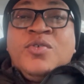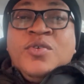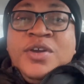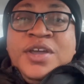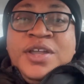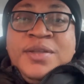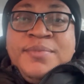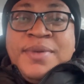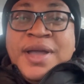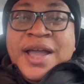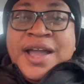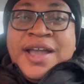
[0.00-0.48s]

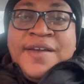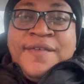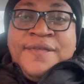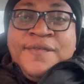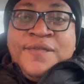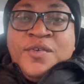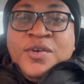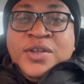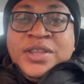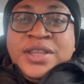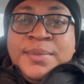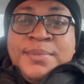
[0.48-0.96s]
going back and
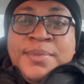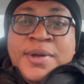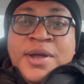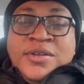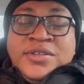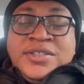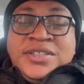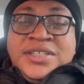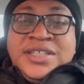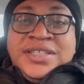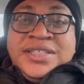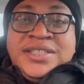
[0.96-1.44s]
forth
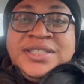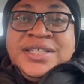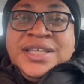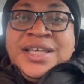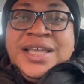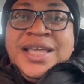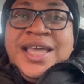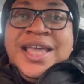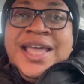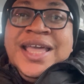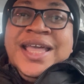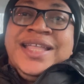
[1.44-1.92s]
about it.
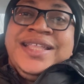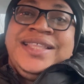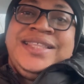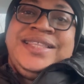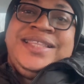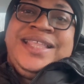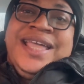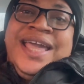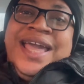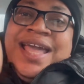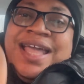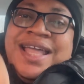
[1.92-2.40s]

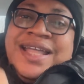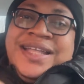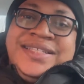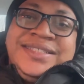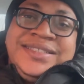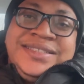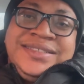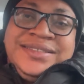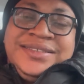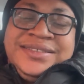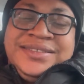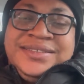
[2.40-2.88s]

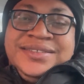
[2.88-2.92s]
Then